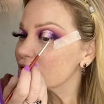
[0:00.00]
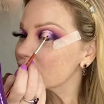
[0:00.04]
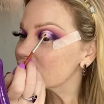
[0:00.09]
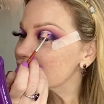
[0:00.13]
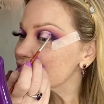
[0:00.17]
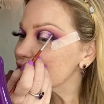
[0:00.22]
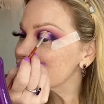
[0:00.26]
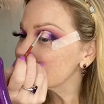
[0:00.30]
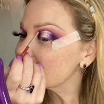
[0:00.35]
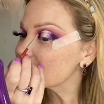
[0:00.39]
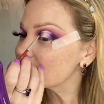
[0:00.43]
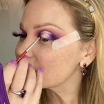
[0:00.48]

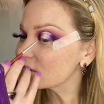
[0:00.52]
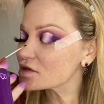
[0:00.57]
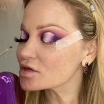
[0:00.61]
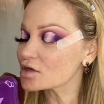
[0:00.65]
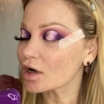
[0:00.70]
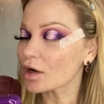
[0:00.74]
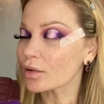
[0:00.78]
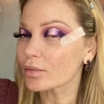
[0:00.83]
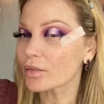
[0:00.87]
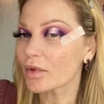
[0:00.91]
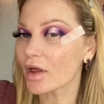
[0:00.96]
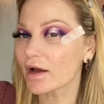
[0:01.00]
to do the
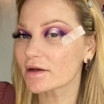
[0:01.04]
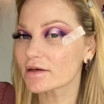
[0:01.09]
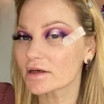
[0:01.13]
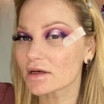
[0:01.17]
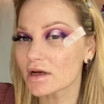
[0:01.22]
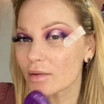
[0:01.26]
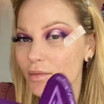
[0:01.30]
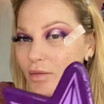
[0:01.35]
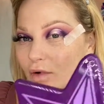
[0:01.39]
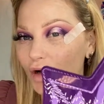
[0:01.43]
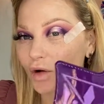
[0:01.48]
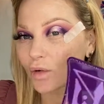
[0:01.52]
sharp line, and
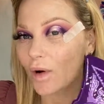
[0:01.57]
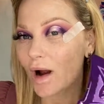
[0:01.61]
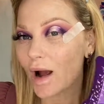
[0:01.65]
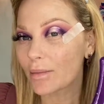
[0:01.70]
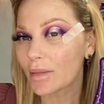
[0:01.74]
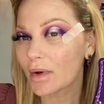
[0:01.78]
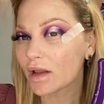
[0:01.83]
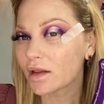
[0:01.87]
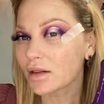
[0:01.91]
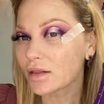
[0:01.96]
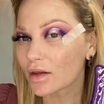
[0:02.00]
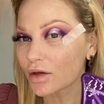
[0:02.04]
I'm going to grab
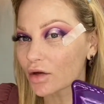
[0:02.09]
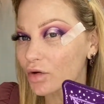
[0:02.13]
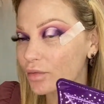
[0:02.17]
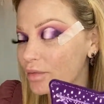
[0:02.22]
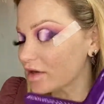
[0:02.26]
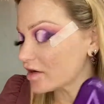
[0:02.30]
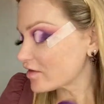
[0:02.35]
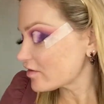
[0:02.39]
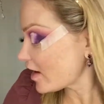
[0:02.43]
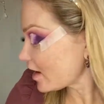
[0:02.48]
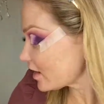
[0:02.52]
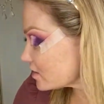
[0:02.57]
a little
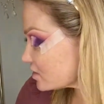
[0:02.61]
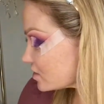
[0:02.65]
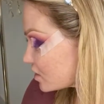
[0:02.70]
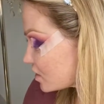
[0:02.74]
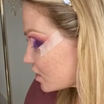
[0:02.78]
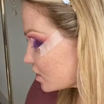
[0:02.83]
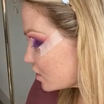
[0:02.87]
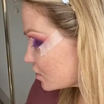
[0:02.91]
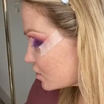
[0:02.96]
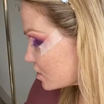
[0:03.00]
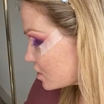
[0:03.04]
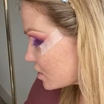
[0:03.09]
bit of
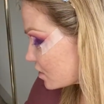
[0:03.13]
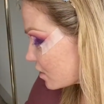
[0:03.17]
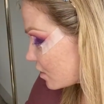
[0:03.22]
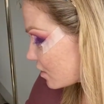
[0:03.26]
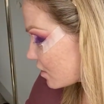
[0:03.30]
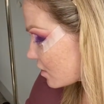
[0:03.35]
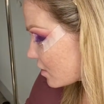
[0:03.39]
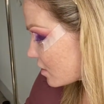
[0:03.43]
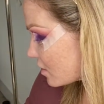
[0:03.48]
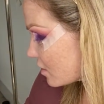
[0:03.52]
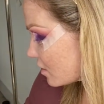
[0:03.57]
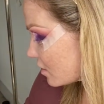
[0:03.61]

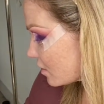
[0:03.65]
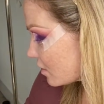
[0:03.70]
Executioner